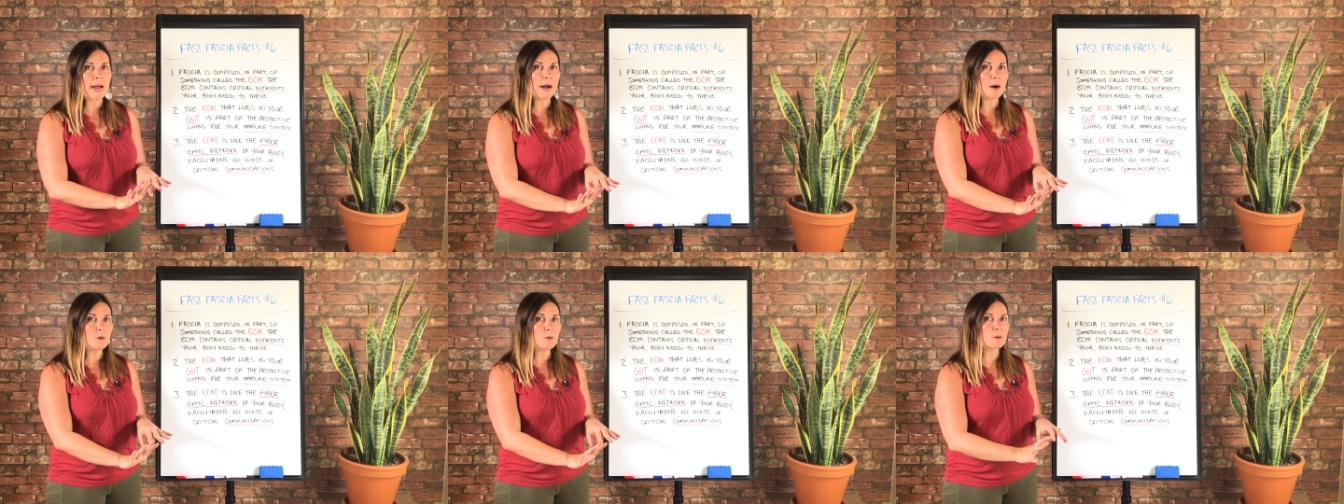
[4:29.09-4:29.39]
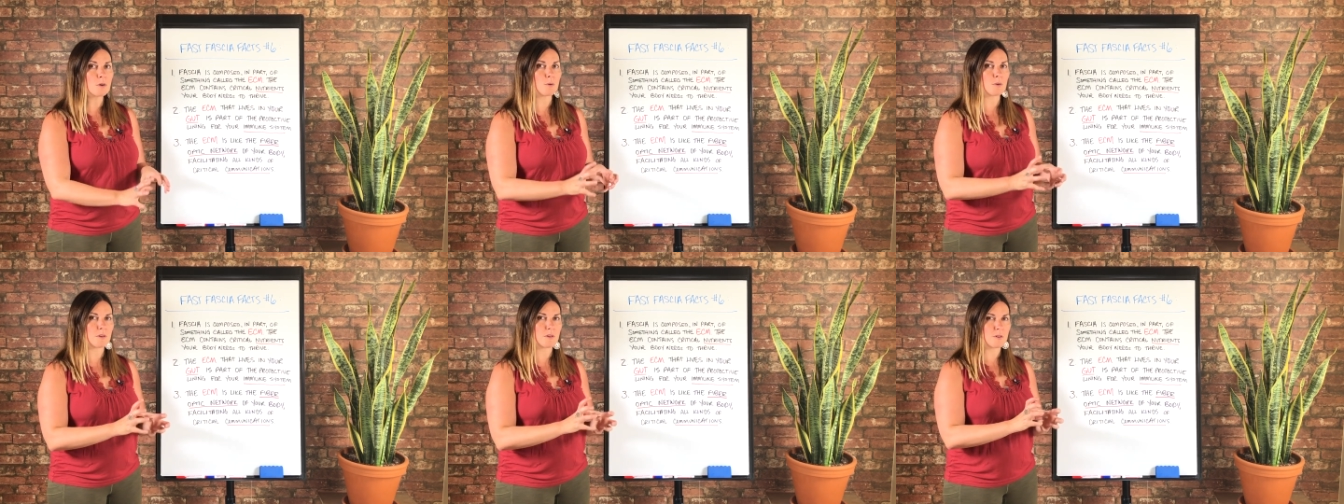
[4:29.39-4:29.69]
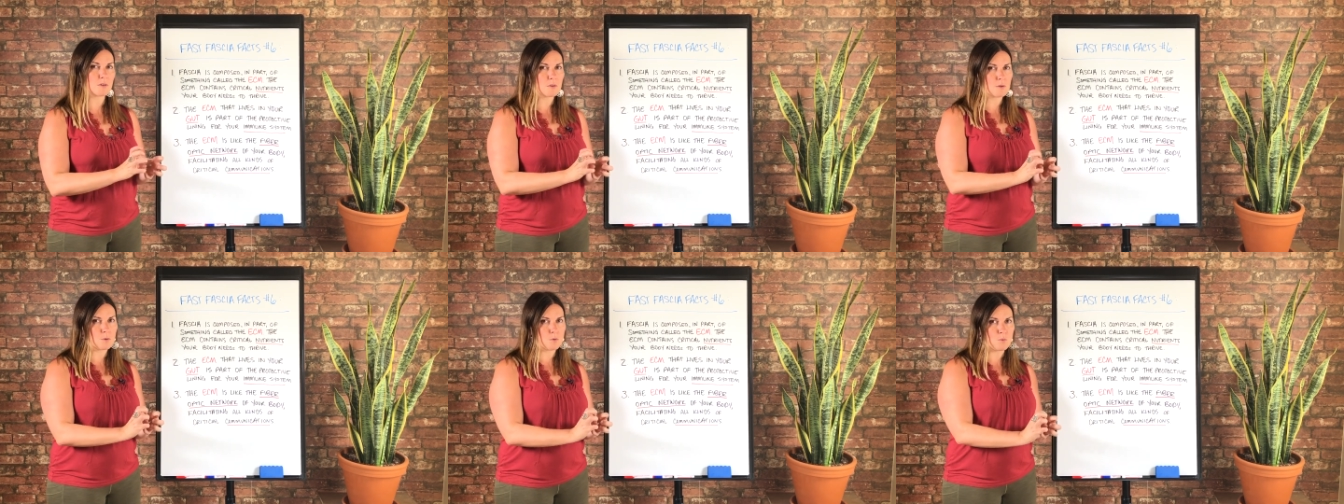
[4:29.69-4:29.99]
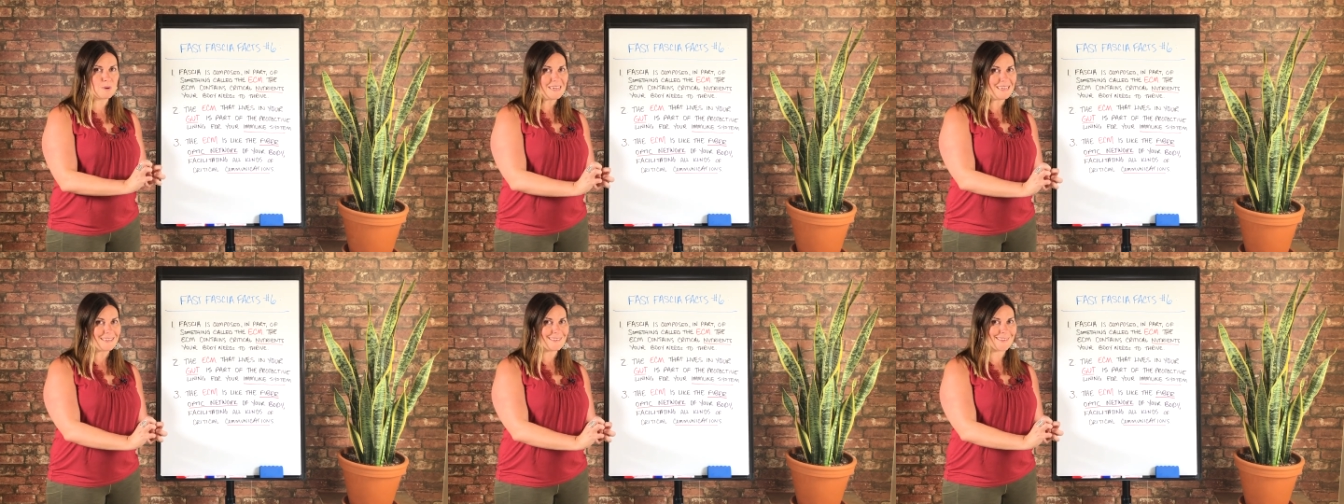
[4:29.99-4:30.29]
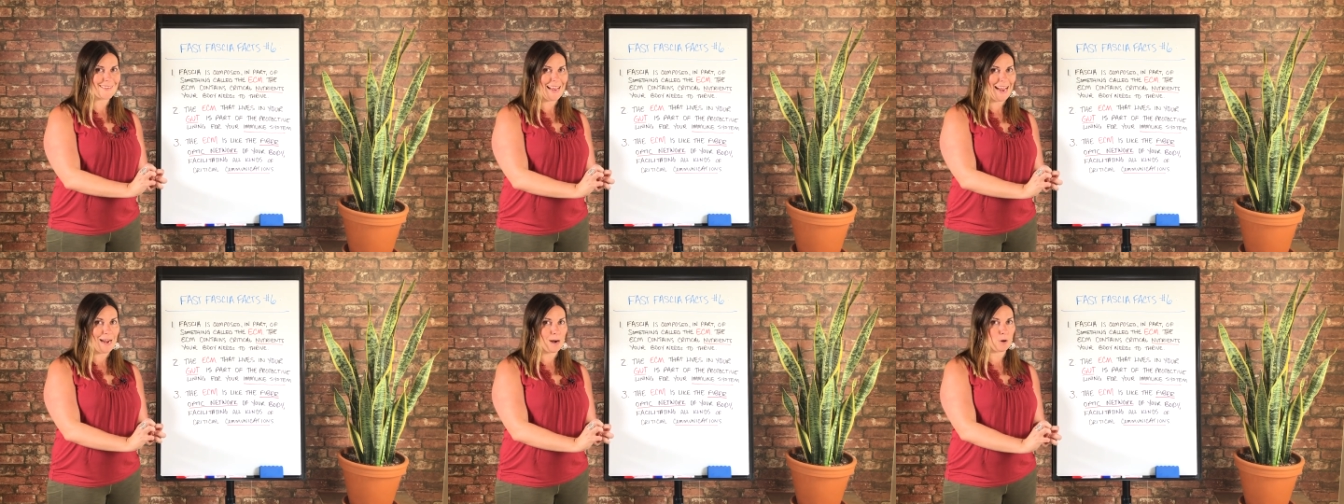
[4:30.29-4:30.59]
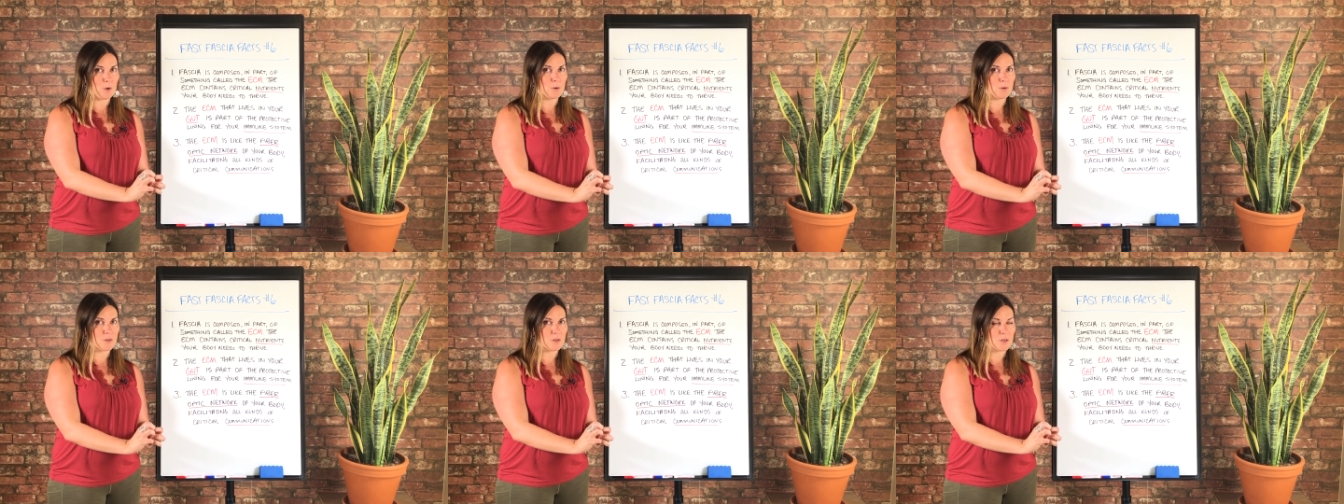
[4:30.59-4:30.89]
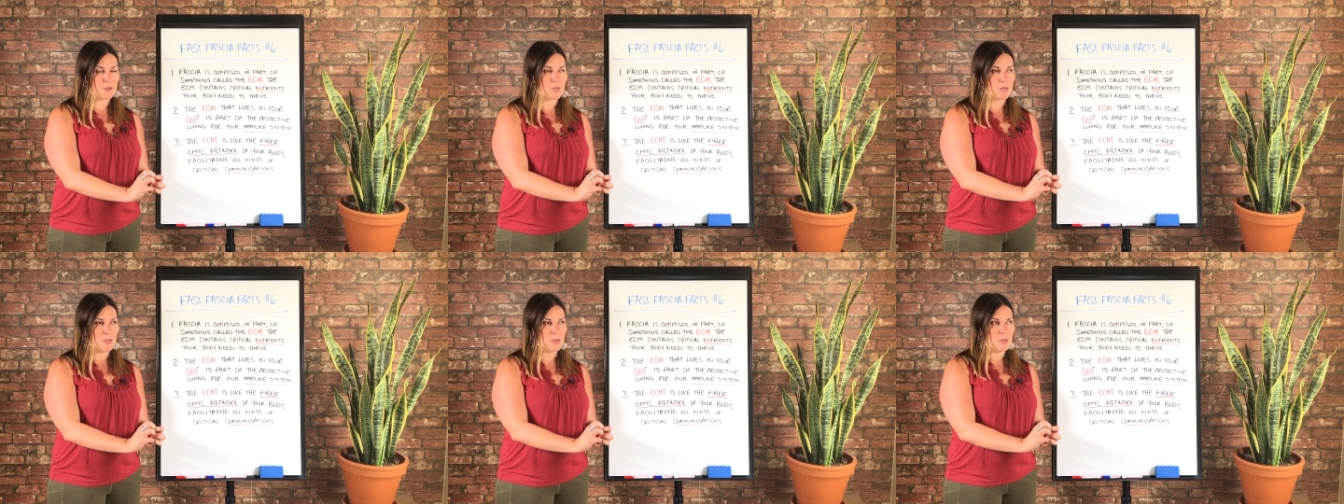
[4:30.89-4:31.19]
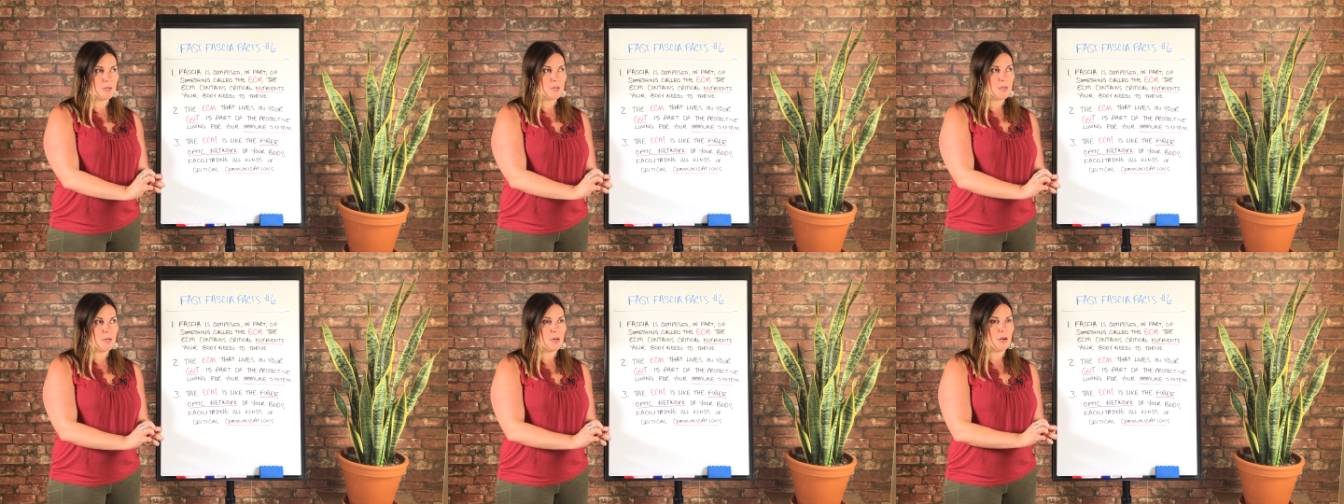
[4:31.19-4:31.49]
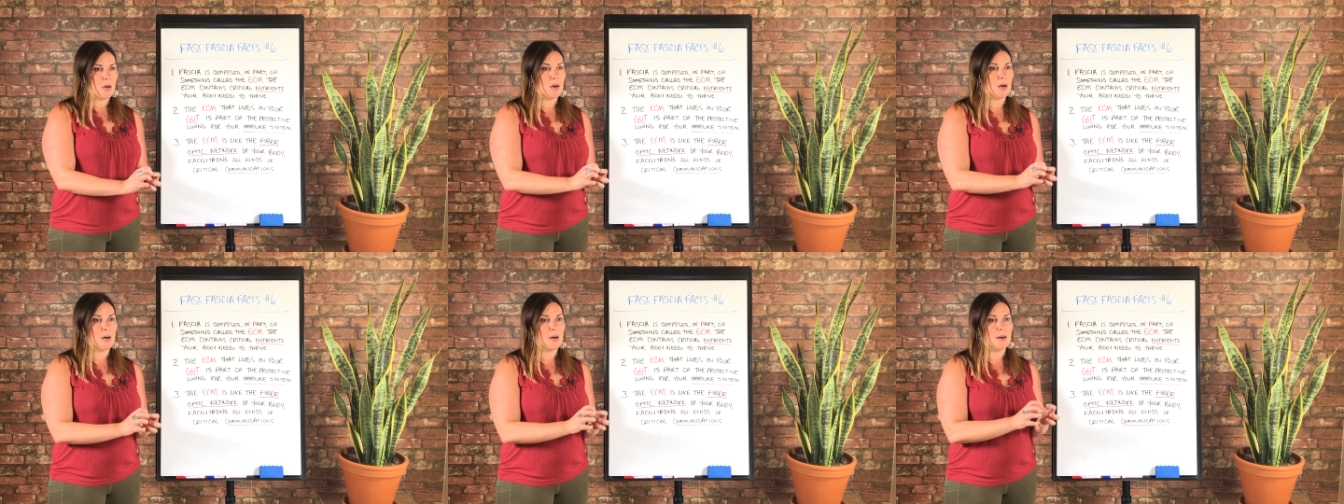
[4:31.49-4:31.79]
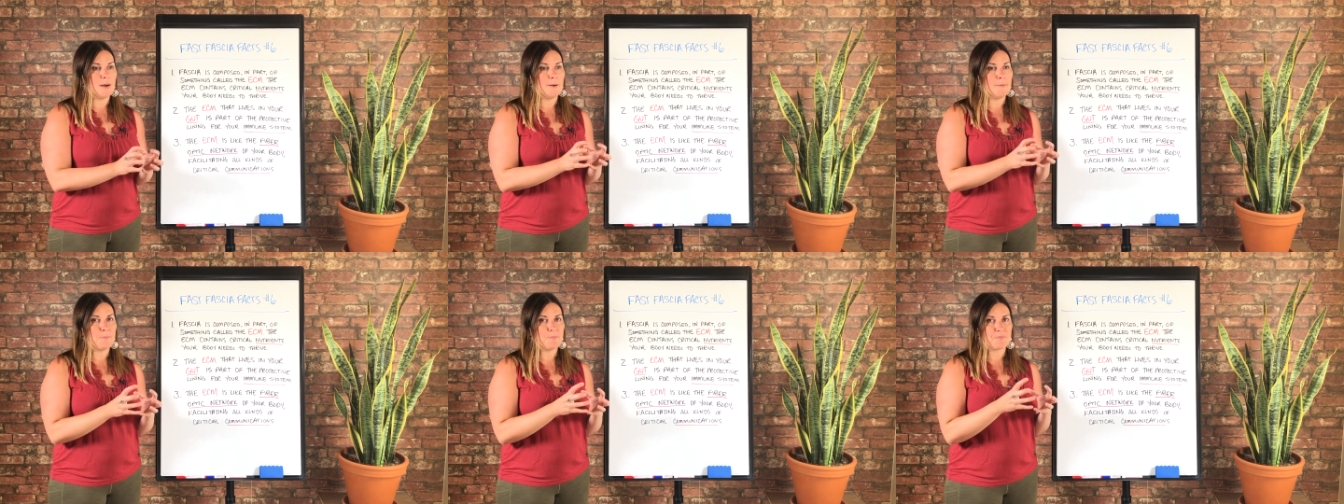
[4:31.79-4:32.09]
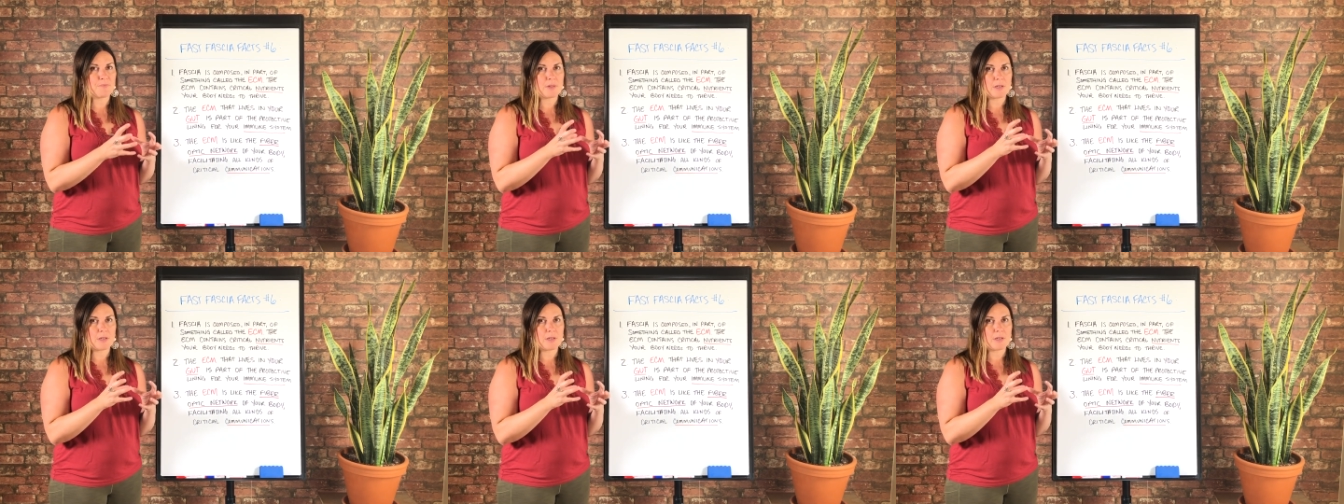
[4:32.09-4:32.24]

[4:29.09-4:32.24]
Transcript: out or squeeze out uh,